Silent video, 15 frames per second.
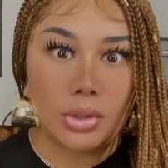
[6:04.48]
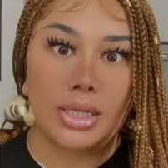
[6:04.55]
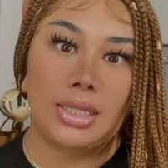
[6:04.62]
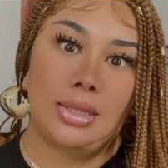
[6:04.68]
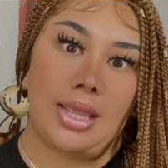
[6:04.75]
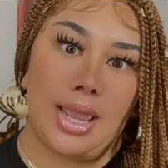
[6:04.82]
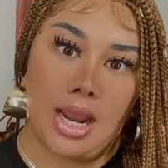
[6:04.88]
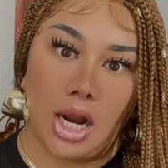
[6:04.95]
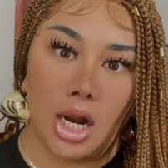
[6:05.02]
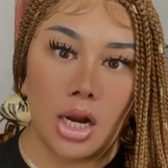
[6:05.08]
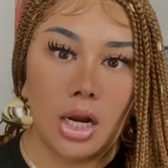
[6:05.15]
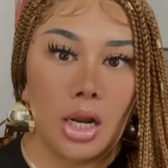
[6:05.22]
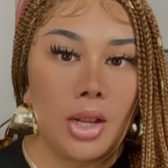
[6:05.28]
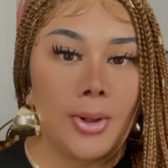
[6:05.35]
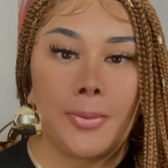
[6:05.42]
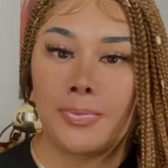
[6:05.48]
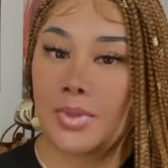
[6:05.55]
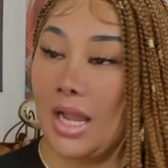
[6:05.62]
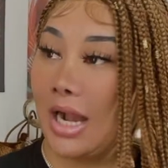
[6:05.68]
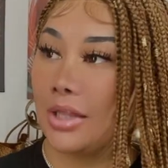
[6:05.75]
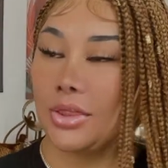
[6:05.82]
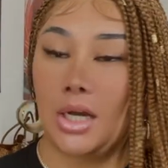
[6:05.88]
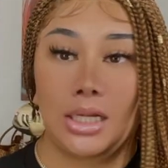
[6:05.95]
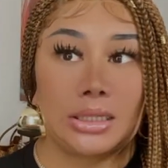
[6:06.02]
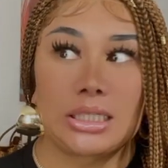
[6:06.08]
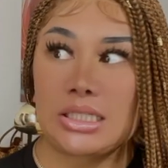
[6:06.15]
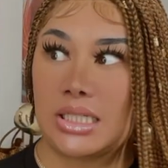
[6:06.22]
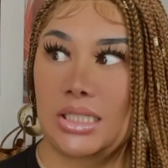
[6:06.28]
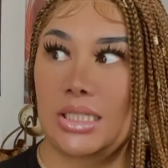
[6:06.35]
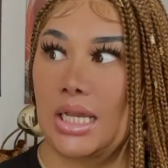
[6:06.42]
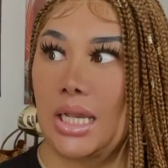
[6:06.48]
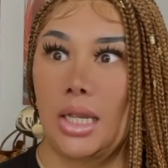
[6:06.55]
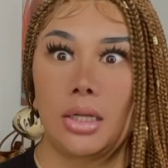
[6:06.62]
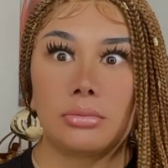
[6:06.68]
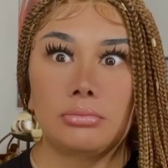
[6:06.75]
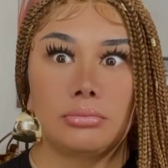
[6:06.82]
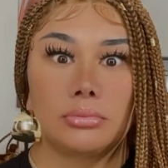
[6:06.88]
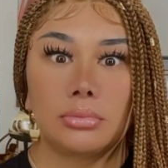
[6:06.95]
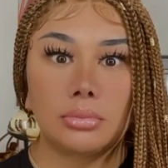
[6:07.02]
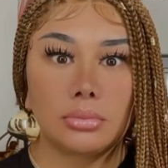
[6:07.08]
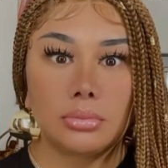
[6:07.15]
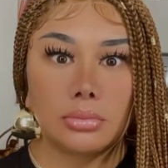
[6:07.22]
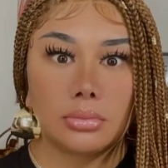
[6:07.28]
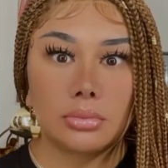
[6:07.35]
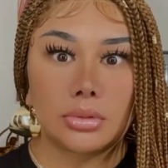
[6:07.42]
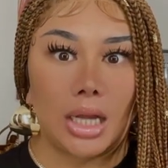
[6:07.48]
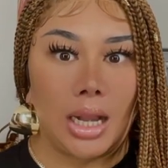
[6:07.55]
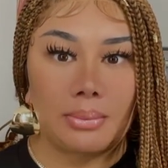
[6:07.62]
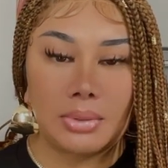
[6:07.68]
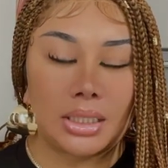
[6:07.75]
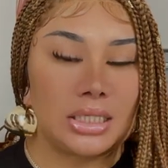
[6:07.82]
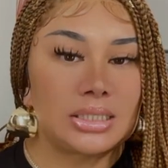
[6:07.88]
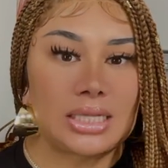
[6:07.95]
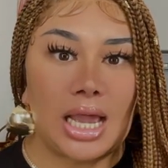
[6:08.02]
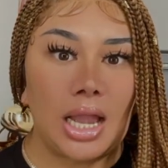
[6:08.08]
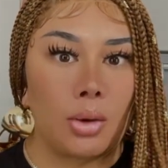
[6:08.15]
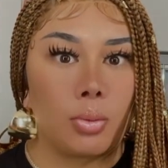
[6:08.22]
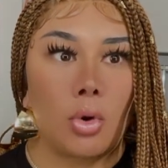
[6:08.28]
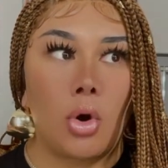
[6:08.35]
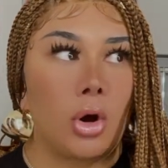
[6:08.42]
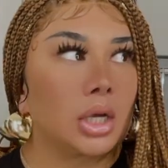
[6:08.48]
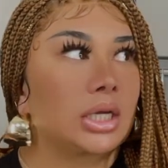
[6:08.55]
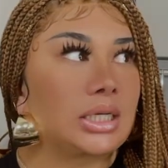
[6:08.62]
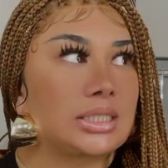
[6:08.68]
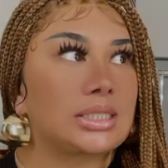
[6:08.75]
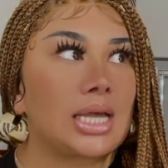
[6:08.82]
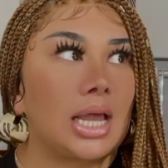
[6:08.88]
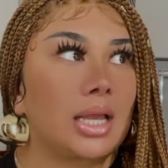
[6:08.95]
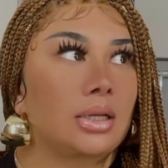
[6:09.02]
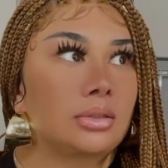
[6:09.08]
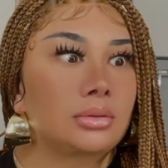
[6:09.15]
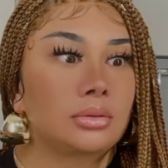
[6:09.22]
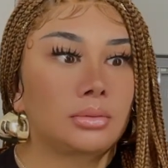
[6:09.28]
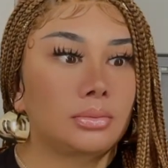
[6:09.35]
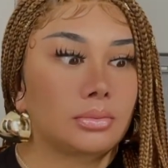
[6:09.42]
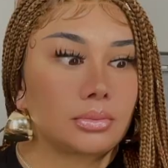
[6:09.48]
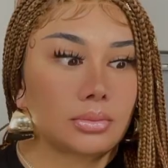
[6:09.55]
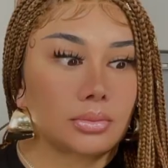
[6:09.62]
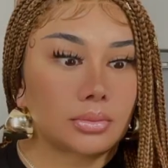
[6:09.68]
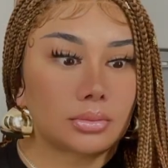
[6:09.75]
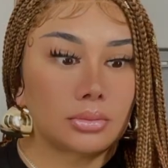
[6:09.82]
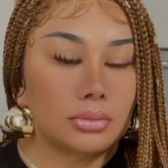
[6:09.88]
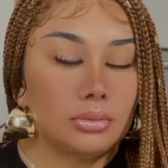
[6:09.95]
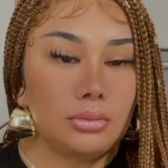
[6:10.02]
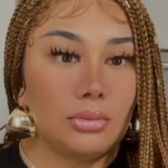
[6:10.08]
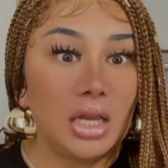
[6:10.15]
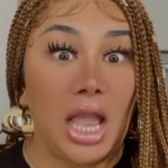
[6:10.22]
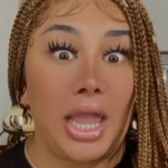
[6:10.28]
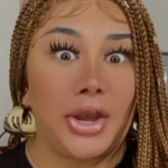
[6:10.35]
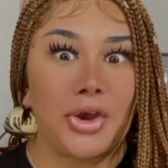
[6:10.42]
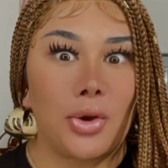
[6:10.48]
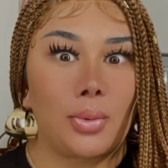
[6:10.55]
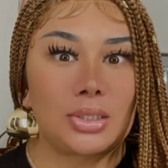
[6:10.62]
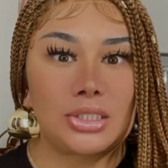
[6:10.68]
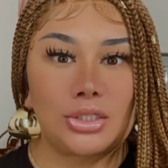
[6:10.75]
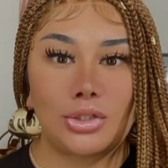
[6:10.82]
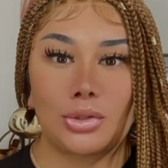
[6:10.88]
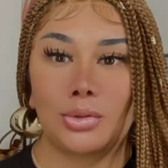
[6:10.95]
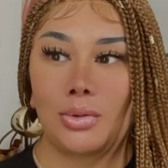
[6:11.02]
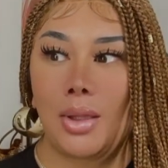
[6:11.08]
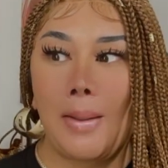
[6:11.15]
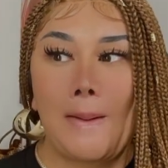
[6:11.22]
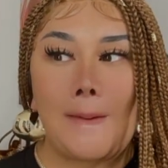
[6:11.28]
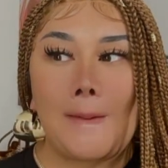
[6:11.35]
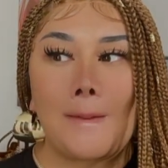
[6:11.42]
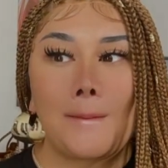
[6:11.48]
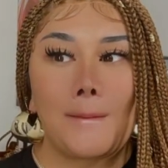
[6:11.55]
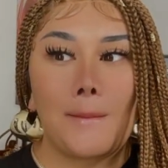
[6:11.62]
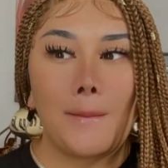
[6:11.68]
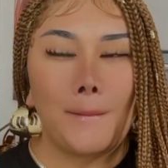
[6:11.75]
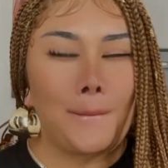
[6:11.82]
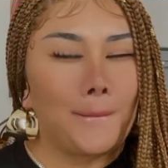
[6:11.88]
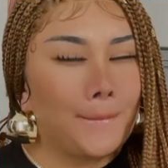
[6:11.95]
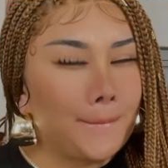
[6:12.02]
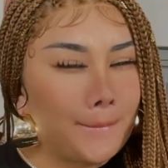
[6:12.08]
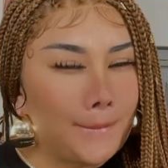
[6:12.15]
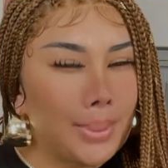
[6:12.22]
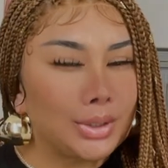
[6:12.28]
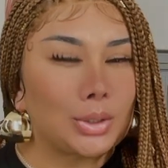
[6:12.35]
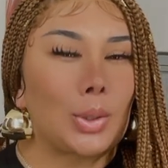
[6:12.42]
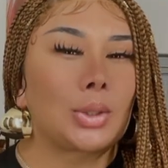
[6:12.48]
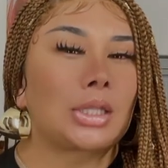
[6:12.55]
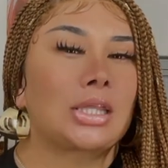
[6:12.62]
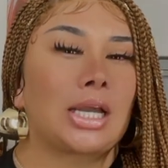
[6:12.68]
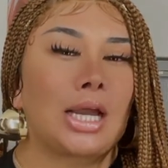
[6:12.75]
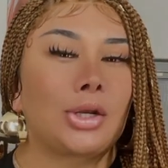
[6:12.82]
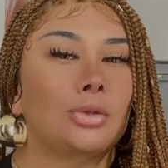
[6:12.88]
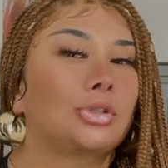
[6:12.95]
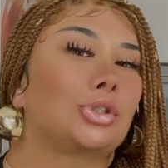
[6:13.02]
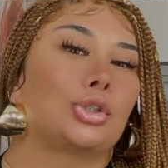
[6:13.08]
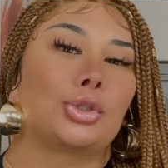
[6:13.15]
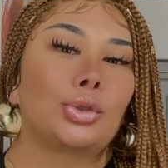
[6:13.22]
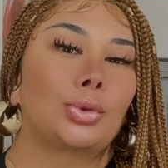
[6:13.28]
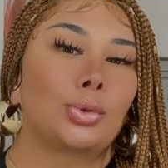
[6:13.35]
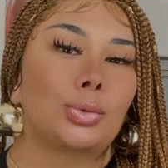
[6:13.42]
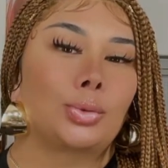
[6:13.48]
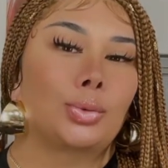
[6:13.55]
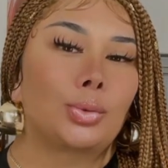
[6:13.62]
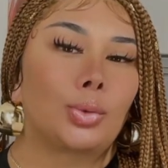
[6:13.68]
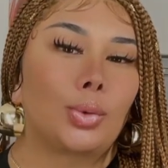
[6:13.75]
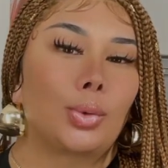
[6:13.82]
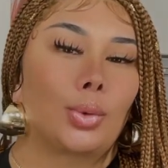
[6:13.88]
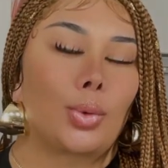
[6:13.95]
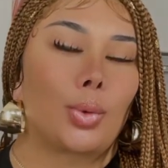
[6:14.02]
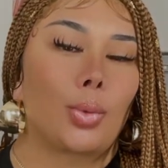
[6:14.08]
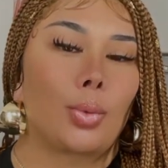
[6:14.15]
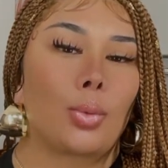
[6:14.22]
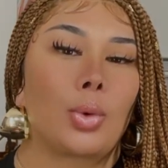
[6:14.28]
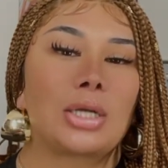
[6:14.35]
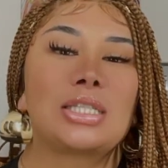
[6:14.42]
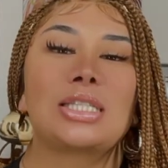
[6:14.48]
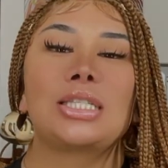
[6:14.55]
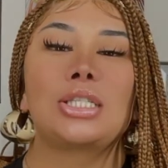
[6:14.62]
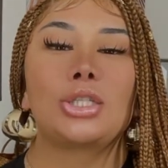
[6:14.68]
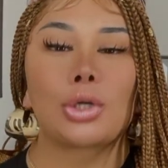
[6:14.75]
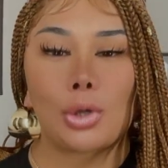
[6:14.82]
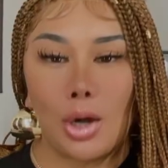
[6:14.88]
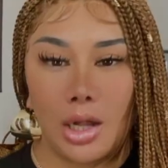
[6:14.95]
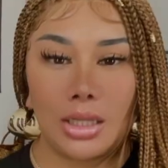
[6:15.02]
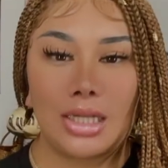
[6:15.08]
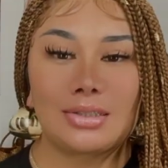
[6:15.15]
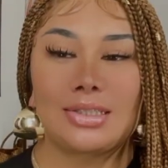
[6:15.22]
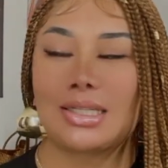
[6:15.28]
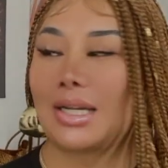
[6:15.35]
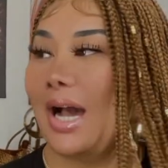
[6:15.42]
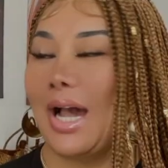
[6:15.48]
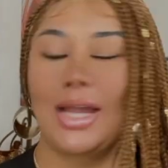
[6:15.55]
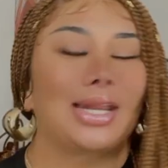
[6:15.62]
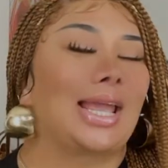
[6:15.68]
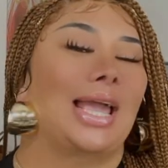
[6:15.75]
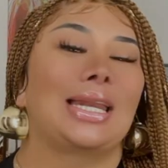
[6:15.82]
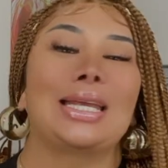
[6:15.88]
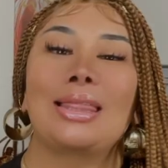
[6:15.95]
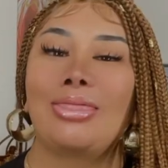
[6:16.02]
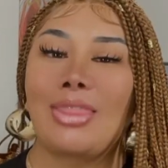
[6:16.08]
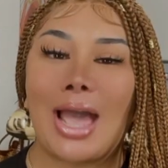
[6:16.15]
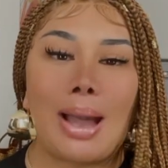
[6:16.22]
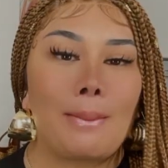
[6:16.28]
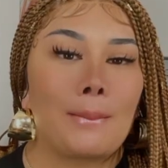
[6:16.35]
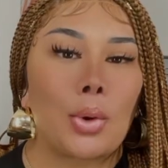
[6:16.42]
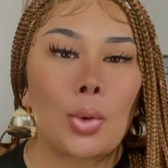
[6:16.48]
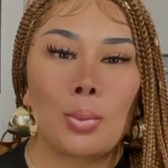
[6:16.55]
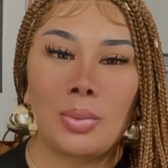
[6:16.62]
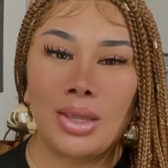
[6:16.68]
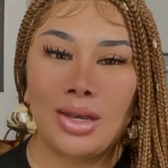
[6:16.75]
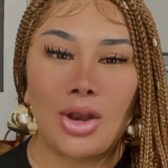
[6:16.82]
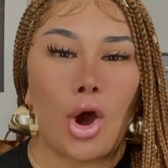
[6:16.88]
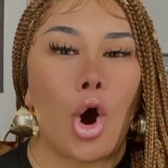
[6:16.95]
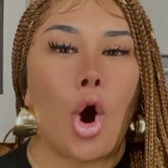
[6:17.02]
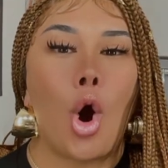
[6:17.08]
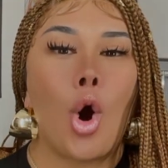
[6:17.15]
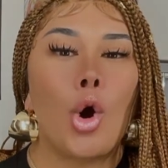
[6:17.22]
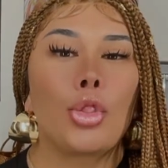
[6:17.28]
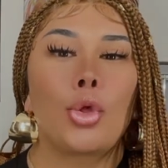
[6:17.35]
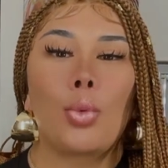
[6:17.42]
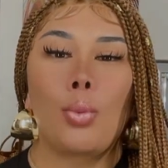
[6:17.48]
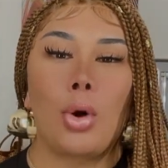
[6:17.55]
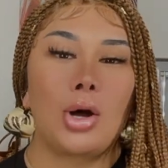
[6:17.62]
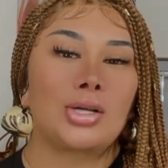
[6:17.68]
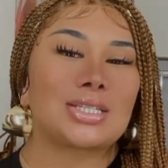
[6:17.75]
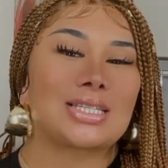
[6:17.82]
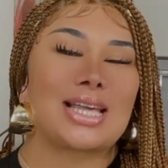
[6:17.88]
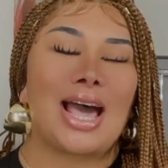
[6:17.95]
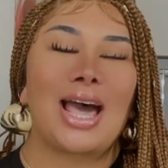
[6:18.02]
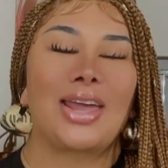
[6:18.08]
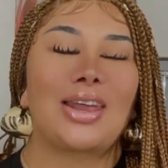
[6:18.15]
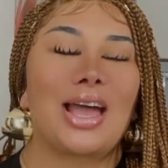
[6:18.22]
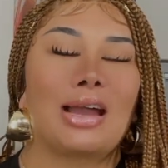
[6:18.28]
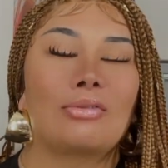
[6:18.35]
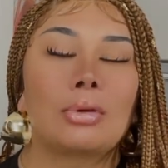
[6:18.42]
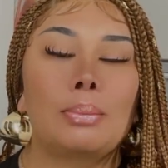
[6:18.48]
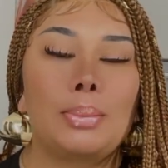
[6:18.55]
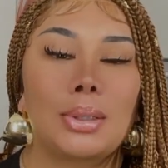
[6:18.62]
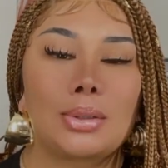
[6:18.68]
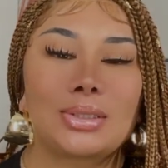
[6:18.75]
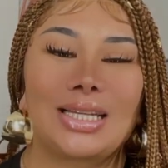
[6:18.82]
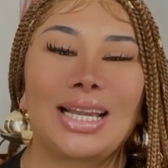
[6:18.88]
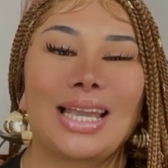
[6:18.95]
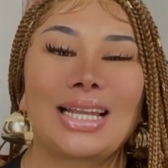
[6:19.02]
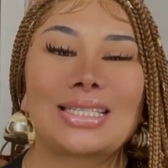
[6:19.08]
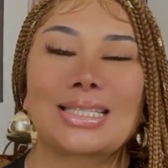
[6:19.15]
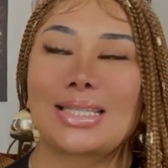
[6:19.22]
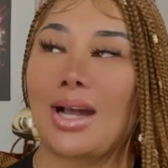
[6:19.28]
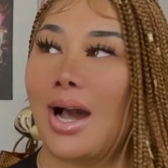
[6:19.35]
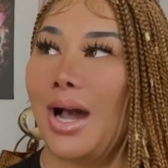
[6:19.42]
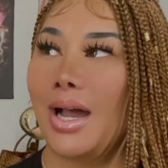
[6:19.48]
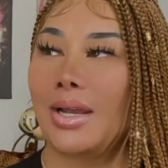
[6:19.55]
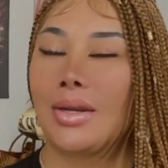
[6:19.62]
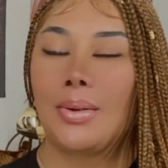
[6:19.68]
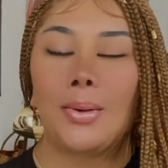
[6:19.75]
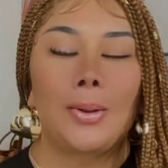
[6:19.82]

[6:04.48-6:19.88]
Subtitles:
in the air. I thought, this is it. I'm gonna die. We're all gonna die. I didn't know what to do. But the only thing I knew to do was to call out to God. And in that moment, all the walls I had ever built against God